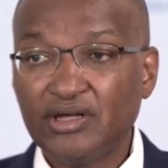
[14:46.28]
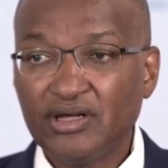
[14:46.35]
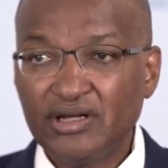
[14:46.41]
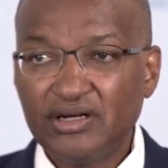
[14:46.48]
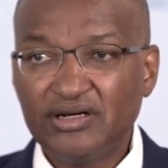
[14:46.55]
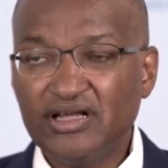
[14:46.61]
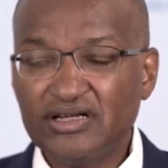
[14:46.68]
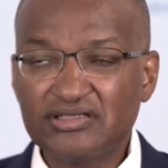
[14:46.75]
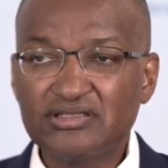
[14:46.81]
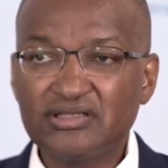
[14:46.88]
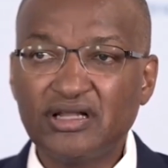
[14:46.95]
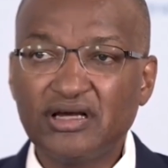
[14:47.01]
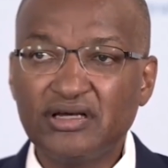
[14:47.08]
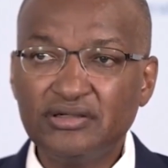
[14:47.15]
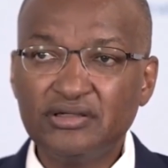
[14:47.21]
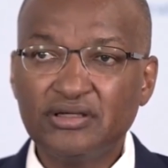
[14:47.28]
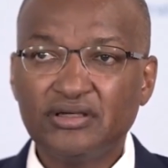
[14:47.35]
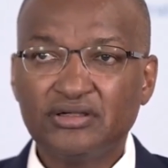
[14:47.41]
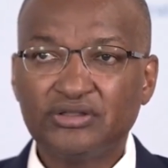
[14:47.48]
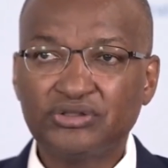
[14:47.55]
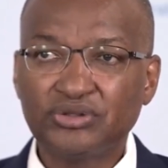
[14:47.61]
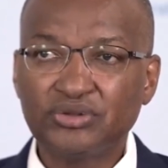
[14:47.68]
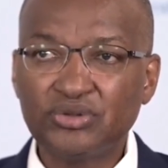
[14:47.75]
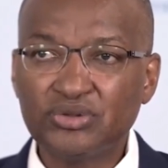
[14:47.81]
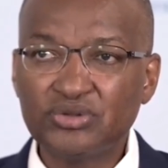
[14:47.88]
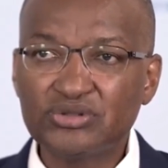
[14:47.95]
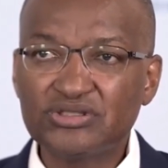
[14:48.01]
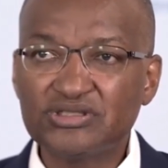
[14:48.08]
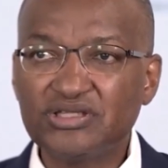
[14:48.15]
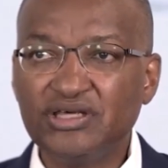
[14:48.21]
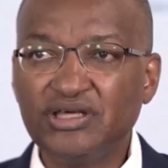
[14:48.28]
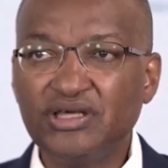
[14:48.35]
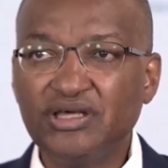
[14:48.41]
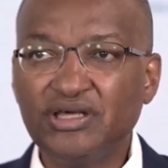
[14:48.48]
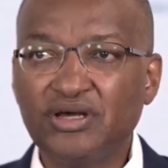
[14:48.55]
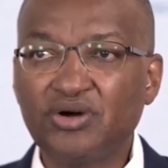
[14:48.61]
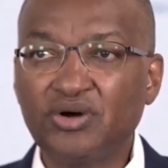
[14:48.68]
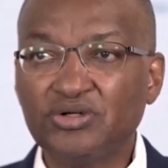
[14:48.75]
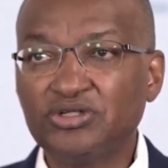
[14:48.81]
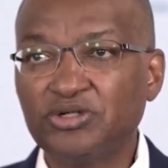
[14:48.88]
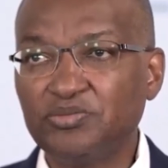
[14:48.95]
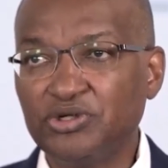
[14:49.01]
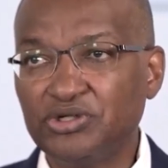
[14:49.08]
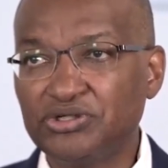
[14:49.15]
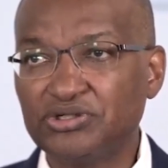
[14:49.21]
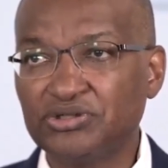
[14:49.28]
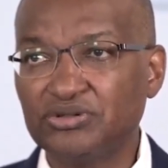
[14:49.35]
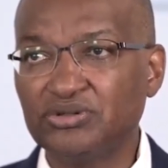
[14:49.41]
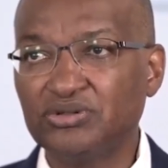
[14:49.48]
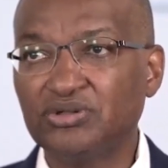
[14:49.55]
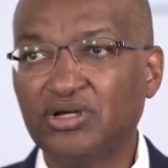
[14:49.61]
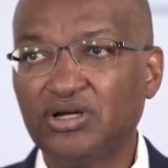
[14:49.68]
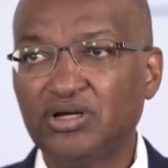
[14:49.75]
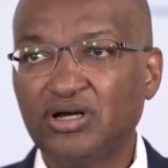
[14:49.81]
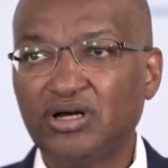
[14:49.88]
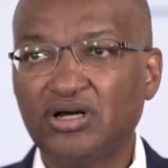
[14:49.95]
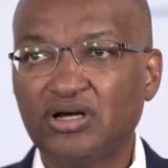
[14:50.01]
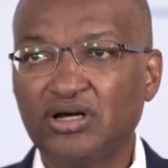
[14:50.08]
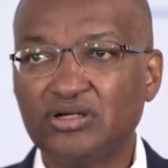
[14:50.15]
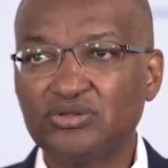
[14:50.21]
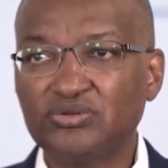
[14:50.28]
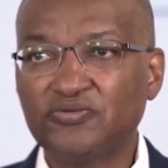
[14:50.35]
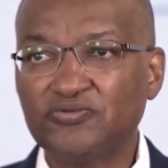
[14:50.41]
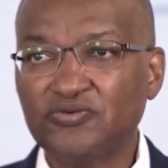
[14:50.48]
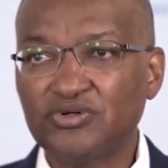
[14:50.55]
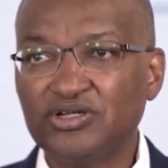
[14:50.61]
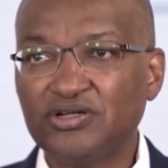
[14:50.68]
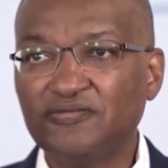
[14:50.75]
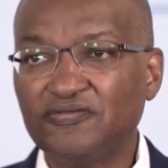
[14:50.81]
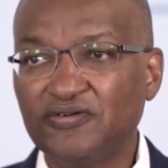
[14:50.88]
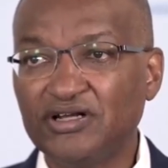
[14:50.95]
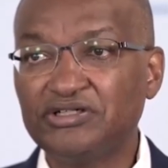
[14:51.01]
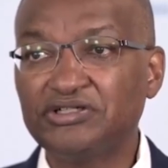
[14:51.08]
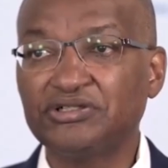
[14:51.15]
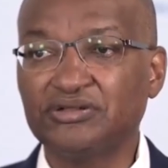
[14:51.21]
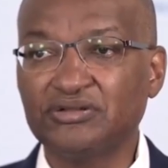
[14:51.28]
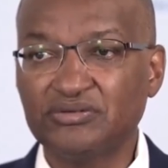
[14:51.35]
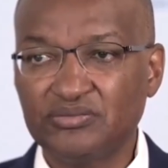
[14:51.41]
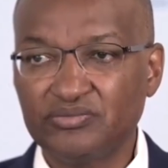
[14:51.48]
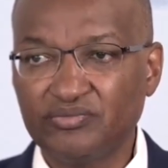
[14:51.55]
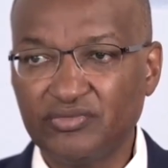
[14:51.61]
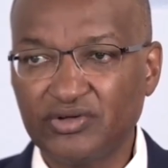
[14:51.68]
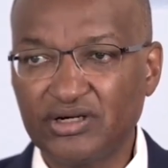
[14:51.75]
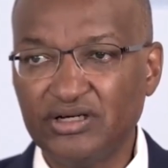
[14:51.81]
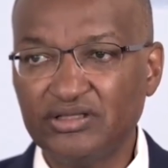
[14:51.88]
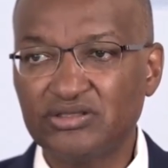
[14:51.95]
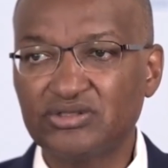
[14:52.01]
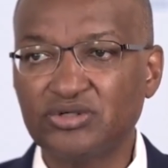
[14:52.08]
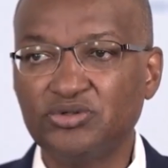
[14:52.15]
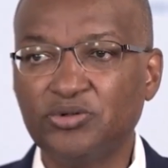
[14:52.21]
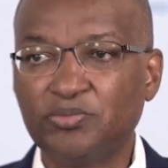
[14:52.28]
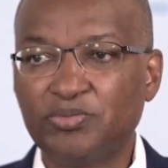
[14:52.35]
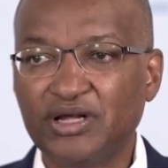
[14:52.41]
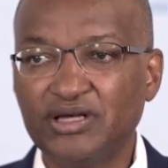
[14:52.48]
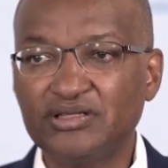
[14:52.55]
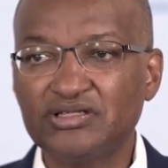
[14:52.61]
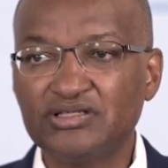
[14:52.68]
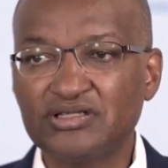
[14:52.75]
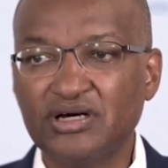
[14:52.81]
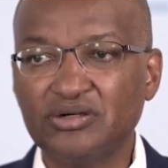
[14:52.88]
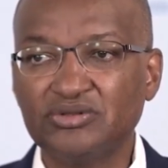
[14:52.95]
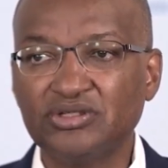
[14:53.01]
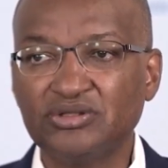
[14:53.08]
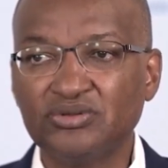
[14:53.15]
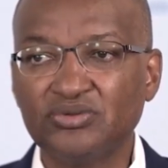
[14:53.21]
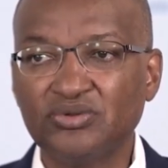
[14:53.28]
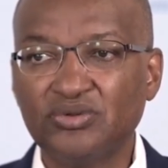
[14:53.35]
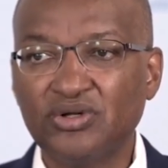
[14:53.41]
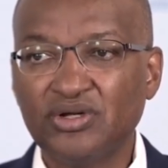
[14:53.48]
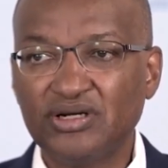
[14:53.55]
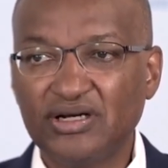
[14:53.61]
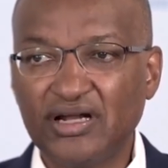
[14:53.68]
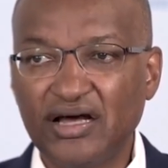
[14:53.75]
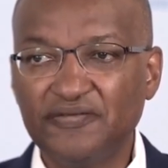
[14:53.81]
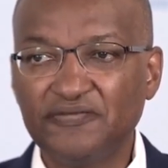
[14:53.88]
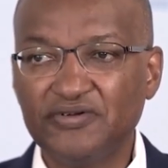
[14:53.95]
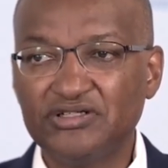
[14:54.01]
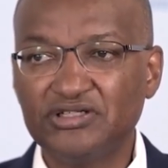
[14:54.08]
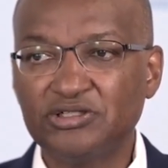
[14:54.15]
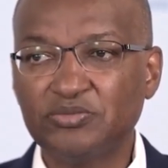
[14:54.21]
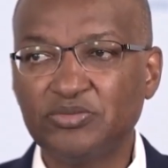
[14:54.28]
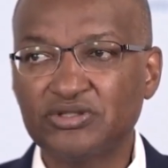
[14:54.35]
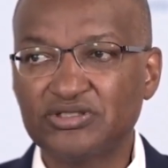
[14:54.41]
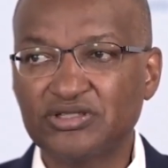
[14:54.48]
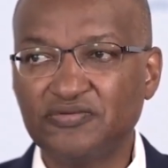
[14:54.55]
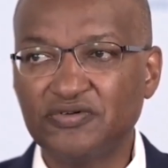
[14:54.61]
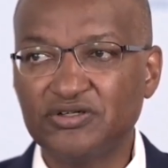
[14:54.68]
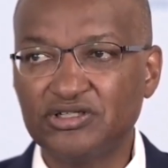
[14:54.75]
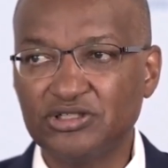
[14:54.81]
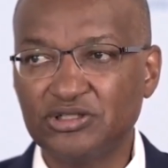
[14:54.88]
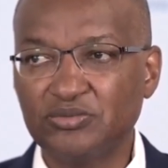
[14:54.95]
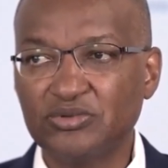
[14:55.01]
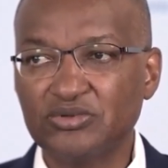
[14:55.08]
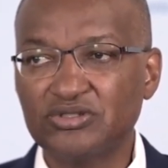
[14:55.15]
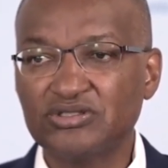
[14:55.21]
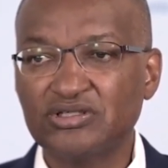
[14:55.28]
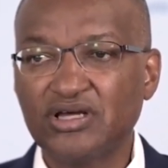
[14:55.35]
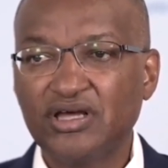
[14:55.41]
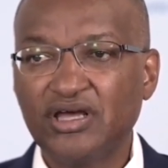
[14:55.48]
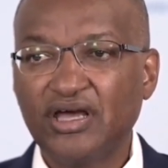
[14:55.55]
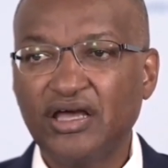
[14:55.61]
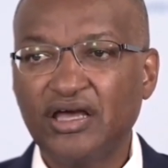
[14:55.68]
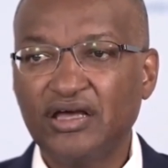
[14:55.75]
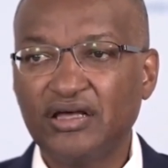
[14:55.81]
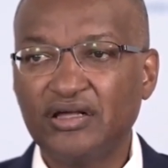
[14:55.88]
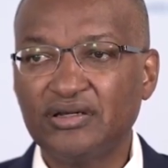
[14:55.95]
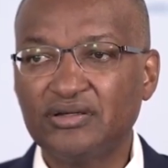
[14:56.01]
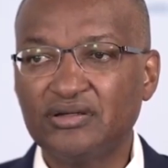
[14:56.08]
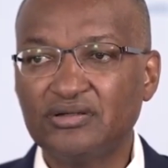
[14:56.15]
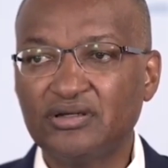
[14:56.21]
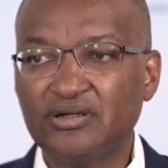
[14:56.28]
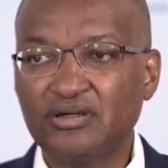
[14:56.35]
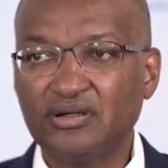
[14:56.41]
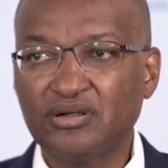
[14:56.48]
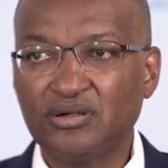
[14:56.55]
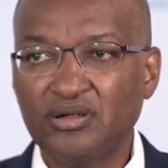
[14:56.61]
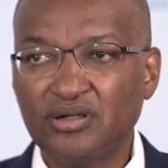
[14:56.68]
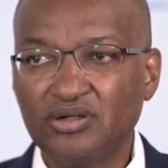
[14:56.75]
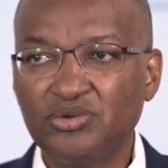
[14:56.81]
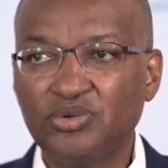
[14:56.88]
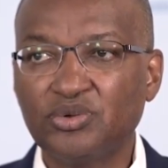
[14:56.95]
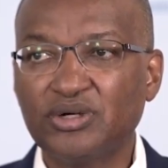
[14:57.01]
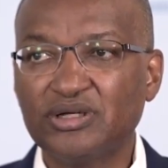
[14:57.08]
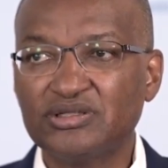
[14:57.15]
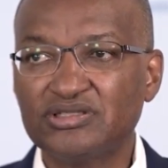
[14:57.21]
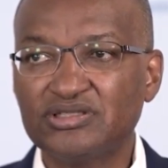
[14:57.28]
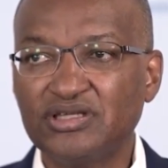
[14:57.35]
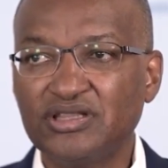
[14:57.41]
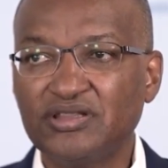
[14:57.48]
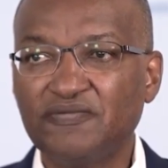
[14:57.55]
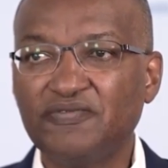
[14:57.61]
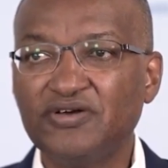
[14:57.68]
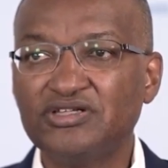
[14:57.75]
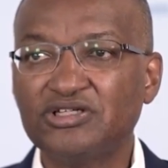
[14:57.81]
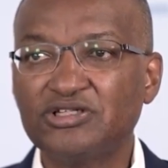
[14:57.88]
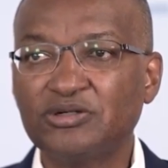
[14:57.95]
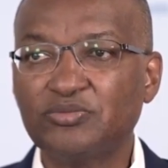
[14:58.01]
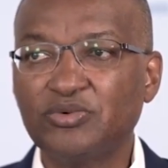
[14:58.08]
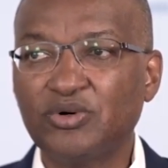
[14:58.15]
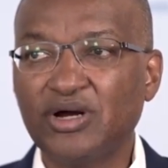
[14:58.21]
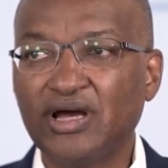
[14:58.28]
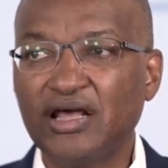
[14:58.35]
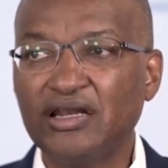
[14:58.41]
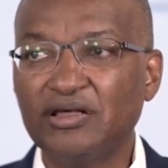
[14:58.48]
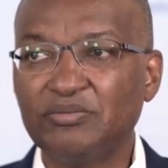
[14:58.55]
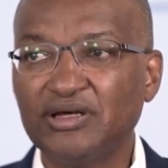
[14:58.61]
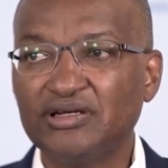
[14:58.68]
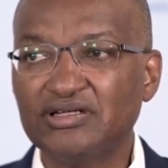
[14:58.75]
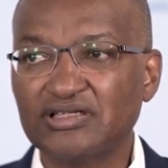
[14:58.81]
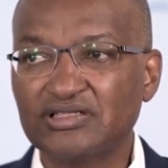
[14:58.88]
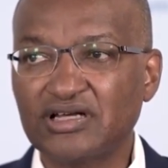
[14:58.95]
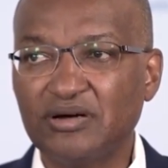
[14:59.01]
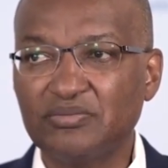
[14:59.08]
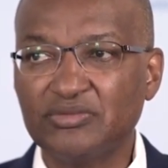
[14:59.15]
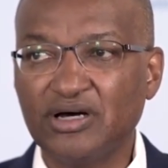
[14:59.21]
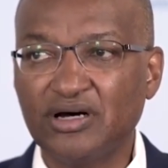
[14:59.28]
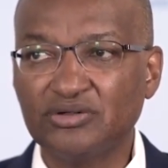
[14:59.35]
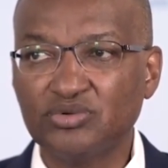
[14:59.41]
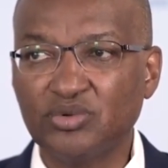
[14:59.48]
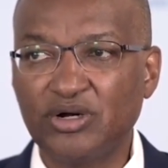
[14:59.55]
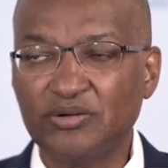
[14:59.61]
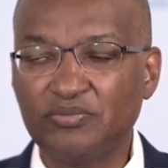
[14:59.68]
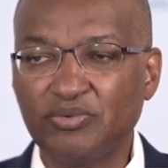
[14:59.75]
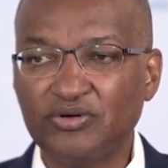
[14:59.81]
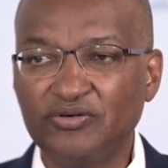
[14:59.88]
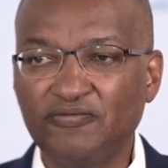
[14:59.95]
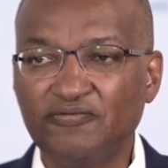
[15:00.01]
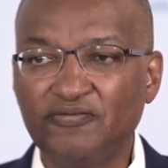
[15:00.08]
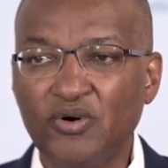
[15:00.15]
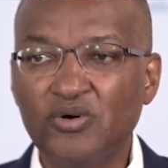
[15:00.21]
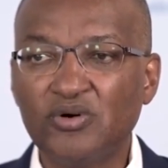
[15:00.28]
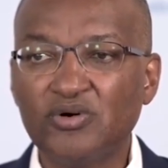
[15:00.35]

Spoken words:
Next slide shows the contribution to food inflation, right? So you break this out into non-vegetables and vegetables. And you can see the vegetable element has come down to 1.4.